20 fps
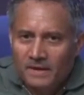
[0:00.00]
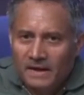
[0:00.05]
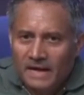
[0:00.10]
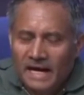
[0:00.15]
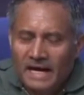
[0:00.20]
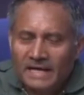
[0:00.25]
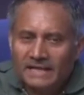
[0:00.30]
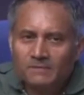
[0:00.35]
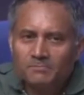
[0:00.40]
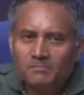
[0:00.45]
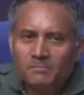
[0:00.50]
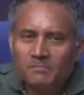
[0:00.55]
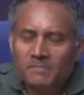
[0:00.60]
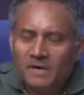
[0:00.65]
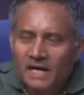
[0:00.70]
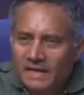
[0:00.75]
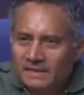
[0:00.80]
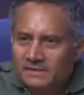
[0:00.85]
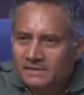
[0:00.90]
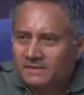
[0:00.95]
had a
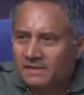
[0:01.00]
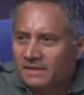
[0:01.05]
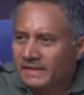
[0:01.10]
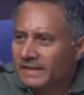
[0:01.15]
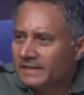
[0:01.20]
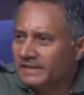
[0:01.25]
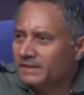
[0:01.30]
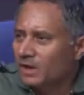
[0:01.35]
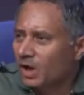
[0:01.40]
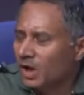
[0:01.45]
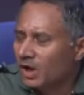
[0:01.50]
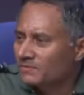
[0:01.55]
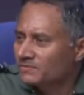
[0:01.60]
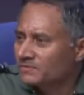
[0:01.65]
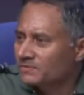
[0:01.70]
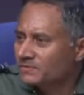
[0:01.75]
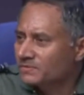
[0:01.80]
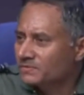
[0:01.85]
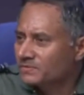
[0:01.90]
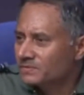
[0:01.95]
mass raid of
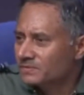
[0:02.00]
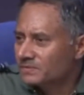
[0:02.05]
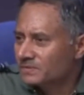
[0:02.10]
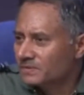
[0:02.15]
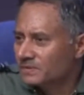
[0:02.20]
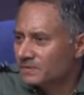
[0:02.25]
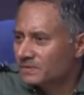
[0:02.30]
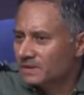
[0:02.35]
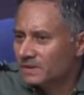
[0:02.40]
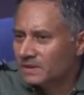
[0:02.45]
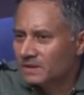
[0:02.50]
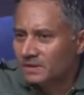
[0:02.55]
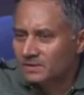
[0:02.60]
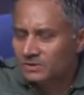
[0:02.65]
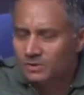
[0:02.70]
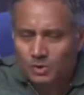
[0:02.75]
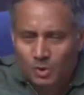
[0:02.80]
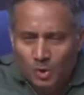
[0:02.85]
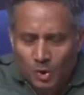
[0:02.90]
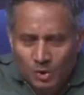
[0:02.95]

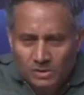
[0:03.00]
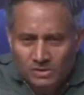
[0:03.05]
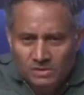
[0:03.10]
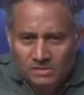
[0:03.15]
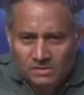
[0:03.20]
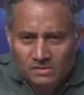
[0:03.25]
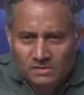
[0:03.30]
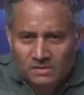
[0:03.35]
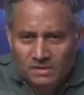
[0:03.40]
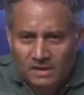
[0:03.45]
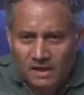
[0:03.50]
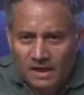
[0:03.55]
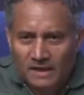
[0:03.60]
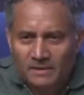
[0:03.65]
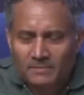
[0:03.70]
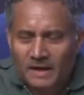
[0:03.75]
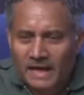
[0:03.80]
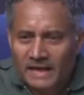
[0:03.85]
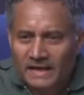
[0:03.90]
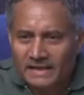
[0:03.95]
drones,
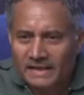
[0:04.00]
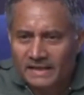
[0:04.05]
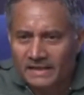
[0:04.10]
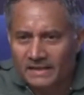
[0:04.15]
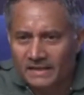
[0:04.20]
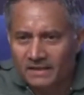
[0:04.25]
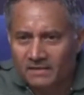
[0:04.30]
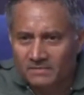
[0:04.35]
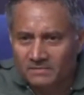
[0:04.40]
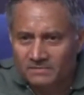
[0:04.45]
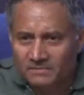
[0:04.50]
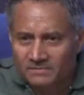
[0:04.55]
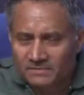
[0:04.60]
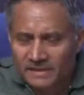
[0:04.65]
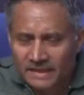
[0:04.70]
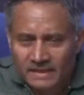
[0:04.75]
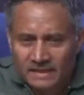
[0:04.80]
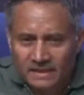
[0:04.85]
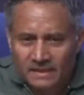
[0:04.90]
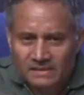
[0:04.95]
unmanned aerial
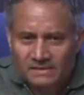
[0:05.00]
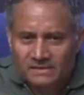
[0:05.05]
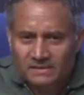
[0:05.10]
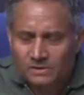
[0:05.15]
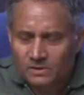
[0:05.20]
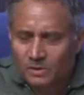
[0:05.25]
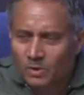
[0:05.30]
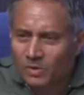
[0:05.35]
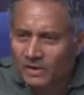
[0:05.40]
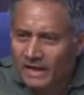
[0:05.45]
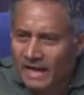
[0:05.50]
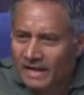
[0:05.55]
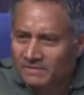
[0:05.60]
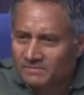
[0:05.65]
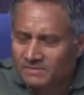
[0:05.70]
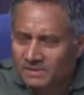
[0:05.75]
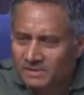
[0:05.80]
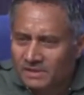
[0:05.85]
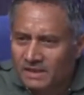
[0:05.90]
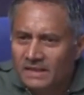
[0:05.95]
vehicles,
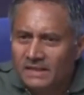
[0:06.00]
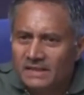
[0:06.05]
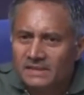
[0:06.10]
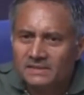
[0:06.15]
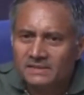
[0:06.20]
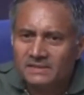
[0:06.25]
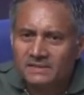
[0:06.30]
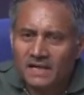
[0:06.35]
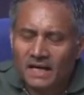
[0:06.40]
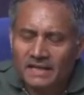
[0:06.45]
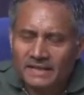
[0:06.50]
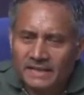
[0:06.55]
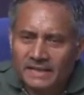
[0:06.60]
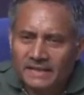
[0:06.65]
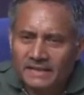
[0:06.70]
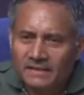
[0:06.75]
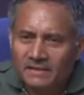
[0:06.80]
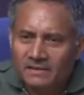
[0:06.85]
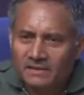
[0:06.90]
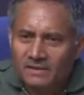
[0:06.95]
UCAVs,
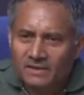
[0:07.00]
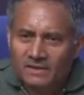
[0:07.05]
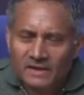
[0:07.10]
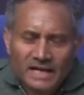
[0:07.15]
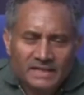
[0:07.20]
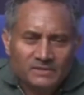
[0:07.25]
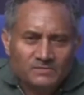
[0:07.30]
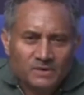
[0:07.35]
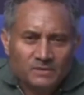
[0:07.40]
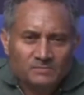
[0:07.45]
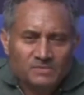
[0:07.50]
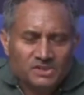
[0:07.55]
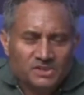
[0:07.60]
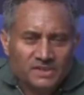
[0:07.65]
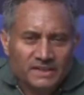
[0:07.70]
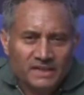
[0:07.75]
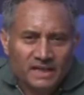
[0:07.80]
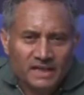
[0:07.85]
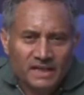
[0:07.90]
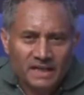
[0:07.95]
starting right from
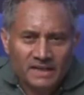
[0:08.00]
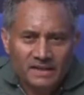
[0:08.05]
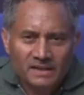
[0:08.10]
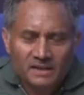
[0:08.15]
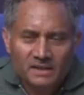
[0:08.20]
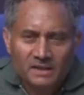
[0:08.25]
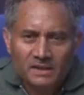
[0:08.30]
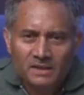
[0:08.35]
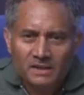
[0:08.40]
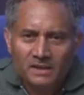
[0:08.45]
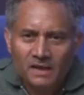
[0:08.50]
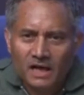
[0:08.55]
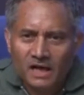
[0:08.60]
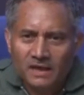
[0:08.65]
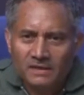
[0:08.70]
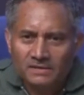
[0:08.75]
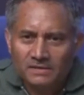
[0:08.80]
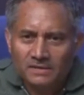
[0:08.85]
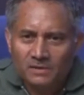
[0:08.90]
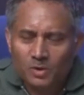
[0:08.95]
Srinagar,
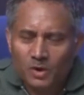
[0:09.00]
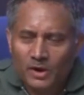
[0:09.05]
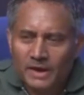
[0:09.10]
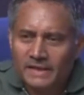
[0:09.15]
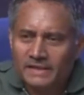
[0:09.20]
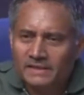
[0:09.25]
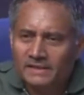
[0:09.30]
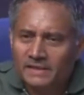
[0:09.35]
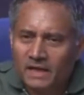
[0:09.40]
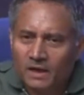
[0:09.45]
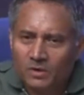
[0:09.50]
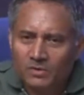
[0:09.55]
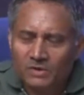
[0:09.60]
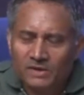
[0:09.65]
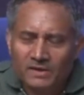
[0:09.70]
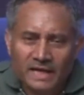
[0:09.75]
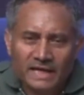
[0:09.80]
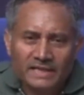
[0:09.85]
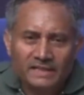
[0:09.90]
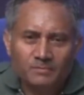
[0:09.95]
going down
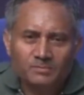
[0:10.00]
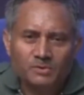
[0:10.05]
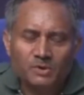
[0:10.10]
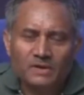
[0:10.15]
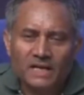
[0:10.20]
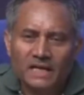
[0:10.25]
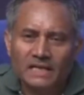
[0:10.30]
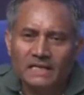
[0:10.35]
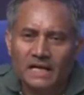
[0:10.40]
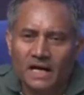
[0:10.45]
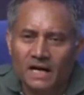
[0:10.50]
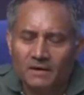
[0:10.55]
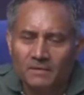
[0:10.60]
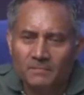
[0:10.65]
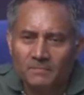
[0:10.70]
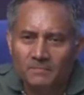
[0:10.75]
right up to Nalia.